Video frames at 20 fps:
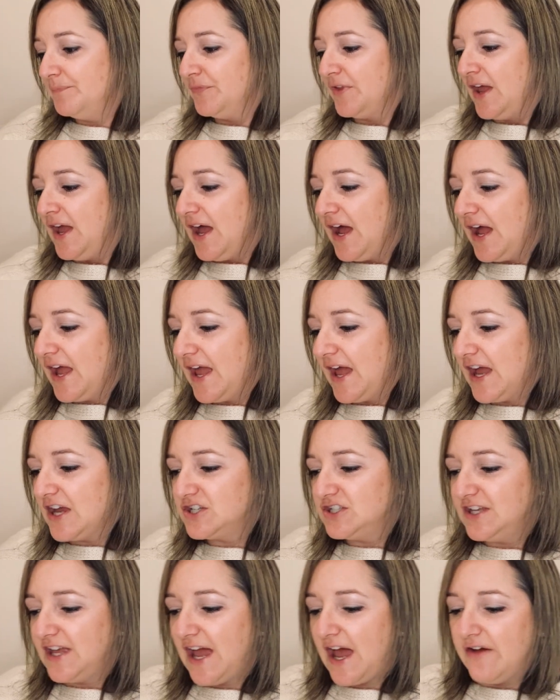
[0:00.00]
I
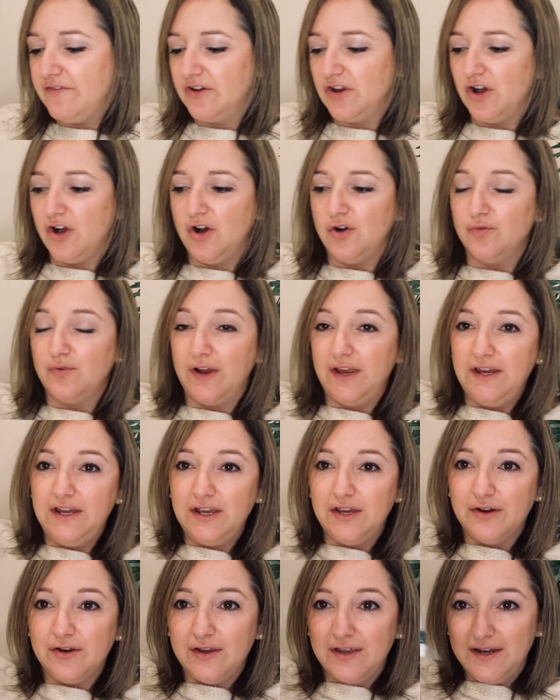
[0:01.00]
actually have it all right
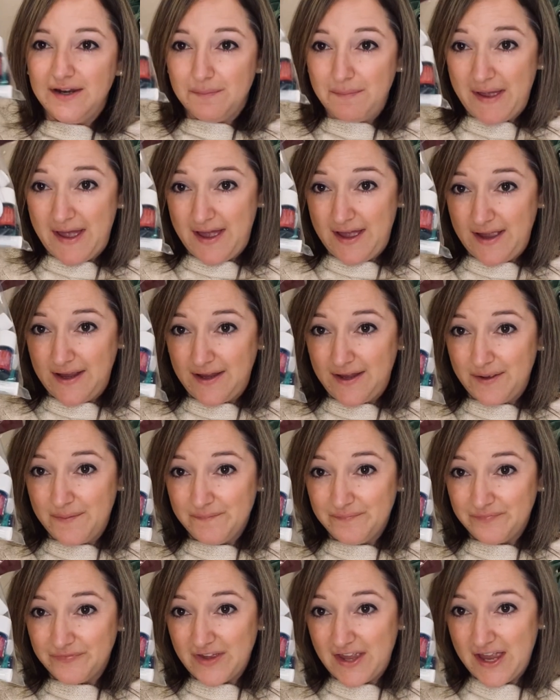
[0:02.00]
here in a bag,
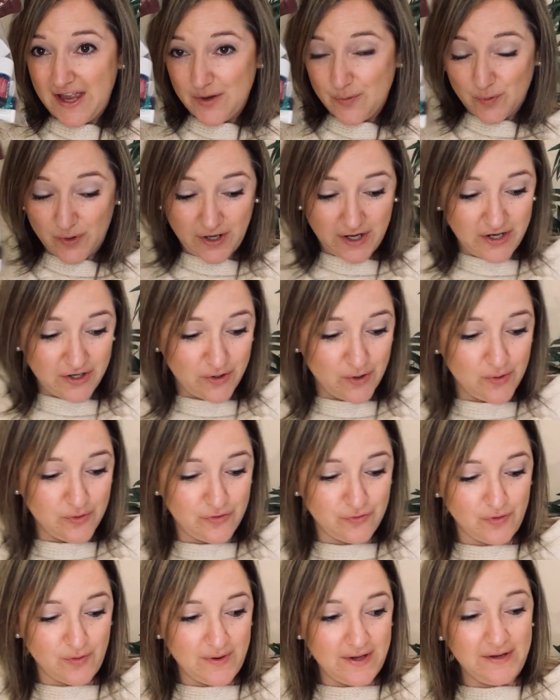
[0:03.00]
and we're going to go
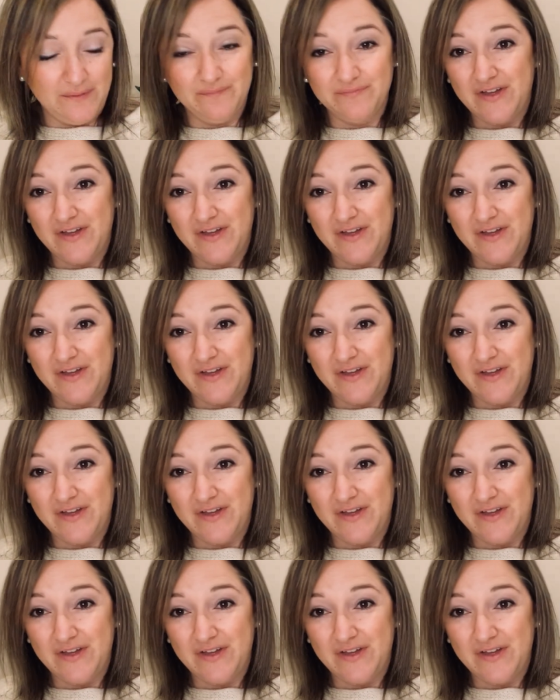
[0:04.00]
through it.